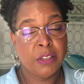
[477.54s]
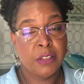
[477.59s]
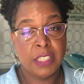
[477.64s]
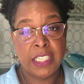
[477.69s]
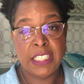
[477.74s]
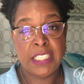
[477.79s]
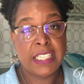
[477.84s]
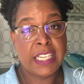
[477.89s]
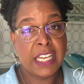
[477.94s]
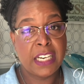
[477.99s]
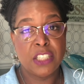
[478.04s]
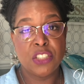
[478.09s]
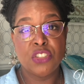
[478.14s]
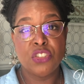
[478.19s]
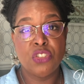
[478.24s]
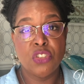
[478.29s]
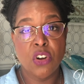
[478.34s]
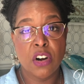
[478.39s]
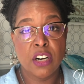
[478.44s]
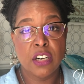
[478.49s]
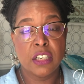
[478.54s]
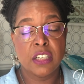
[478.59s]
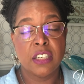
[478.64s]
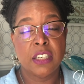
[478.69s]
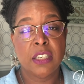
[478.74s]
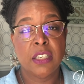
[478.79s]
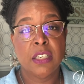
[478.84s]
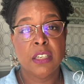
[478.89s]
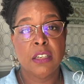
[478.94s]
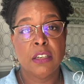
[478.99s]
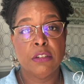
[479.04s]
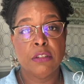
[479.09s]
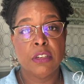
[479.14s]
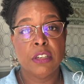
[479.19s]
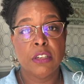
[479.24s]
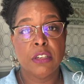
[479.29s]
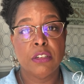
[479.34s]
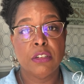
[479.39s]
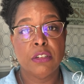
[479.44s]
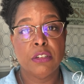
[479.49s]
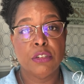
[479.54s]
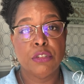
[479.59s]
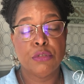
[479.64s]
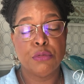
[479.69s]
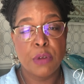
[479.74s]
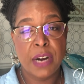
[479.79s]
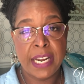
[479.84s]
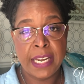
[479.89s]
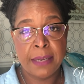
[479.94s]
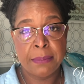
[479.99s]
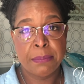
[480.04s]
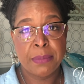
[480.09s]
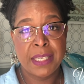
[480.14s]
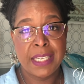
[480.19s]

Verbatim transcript: any kind of dark grape,